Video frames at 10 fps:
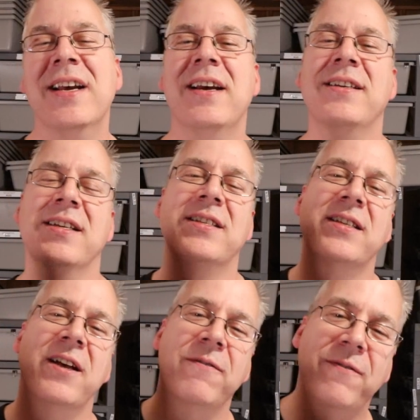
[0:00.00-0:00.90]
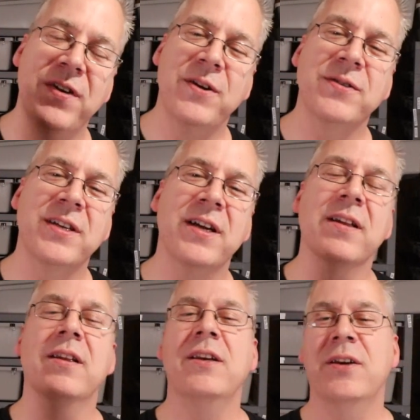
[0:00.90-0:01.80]
is it's
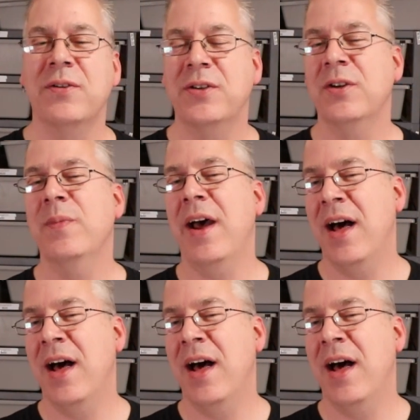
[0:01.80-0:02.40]
confusing the YouTube